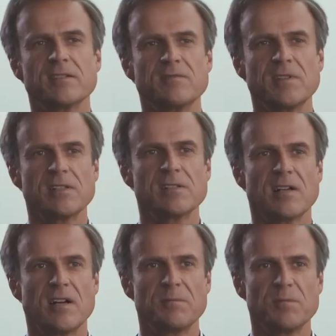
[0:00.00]
this is the
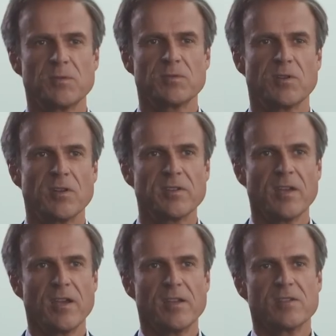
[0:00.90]
first item that we have
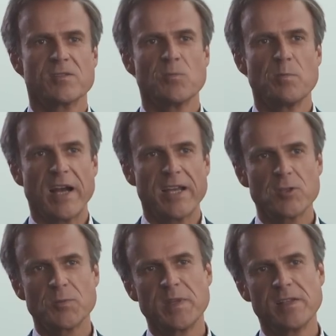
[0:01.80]
focused more
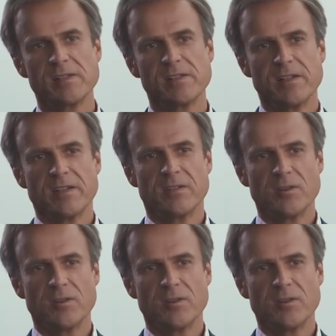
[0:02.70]
intensively on